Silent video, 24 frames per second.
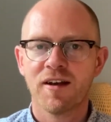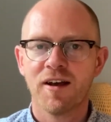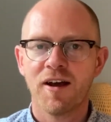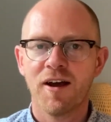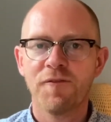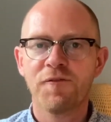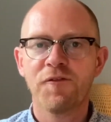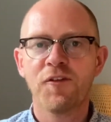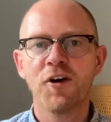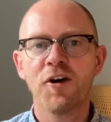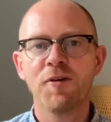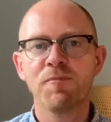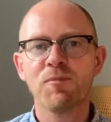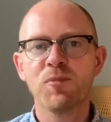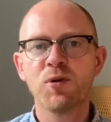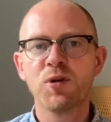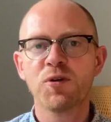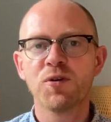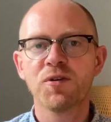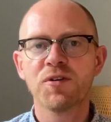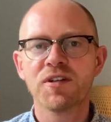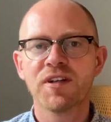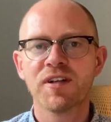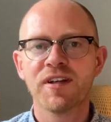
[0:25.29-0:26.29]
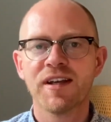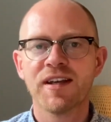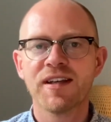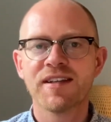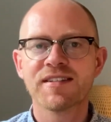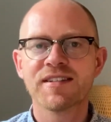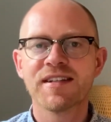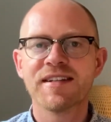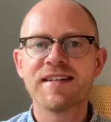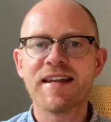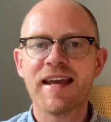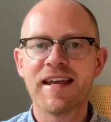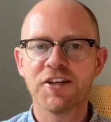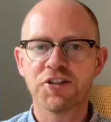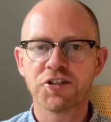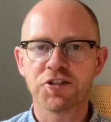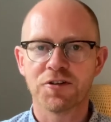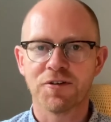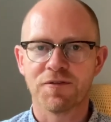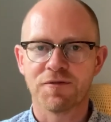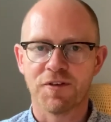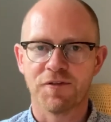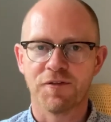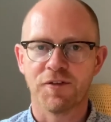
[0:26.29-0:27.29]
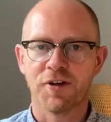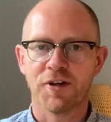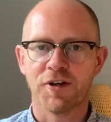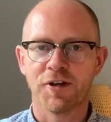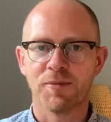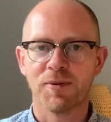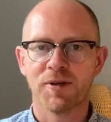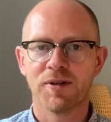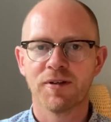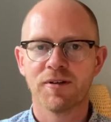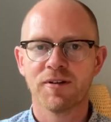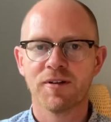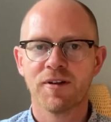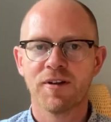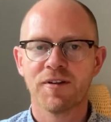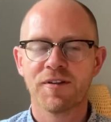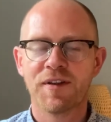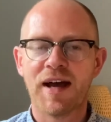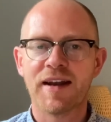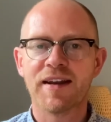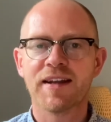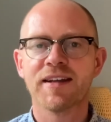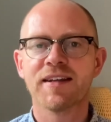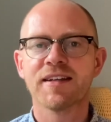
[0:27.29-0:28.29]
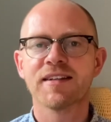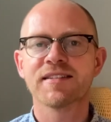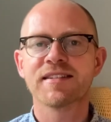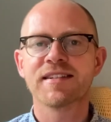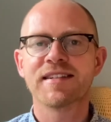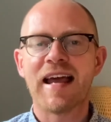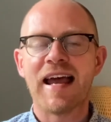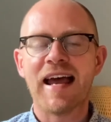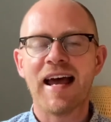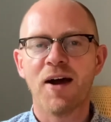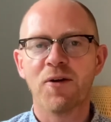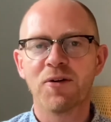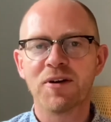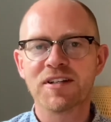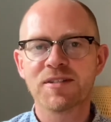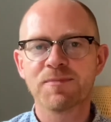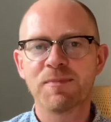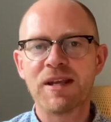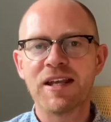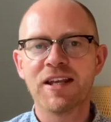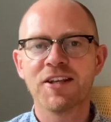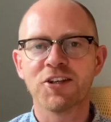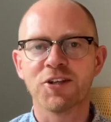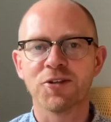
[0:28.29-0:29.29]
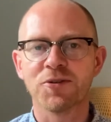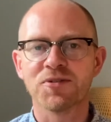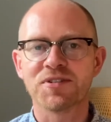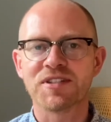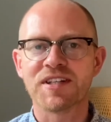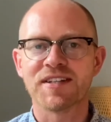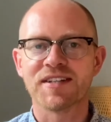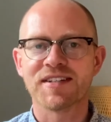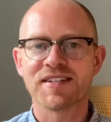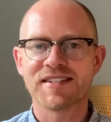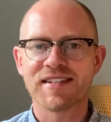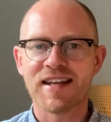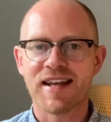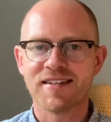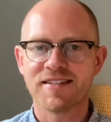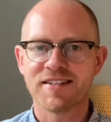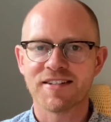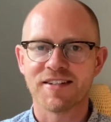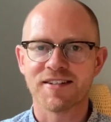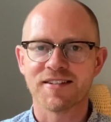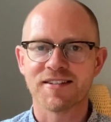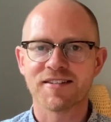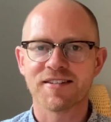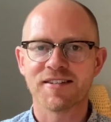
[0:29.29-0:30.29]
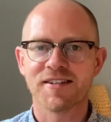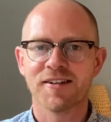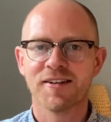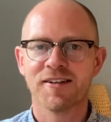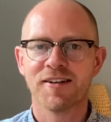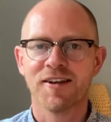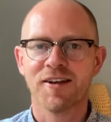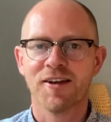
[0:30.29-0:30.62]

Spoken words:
A verb mood is the nature of the verb, that is, how it is being used in a sentence.